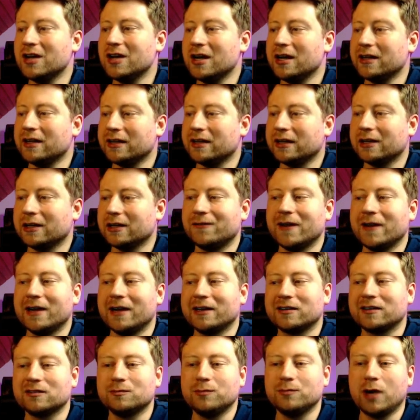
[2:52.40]
We
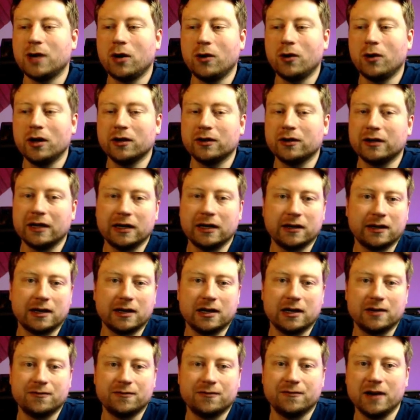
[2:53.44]
attack the most dangerous
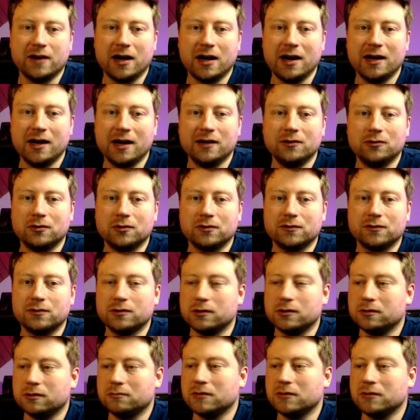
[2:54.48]
pawn and,
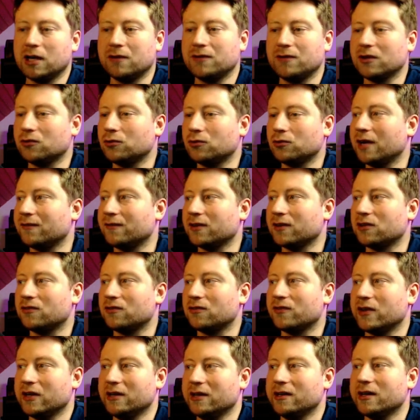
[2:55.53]
yes, simply try to
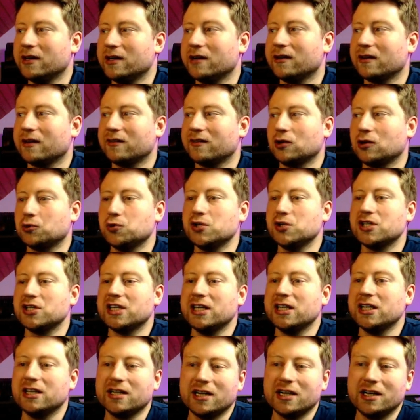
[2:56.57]
prevent it from
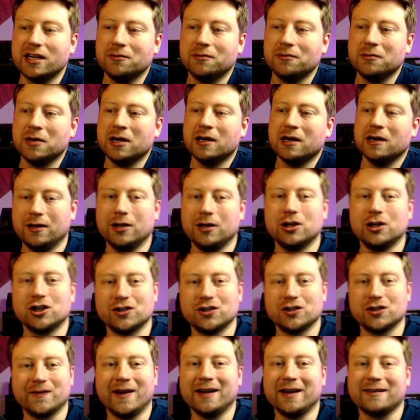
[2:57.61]
queening.
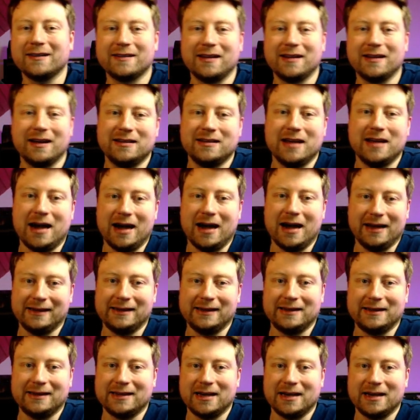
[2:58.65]
Black doesn't really
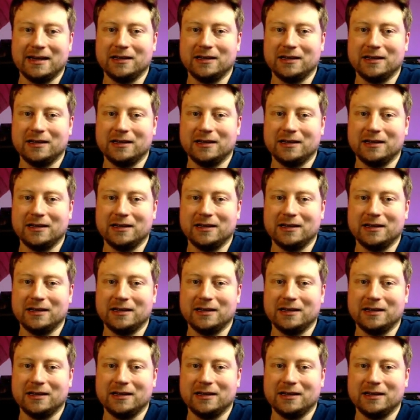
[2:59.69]
have many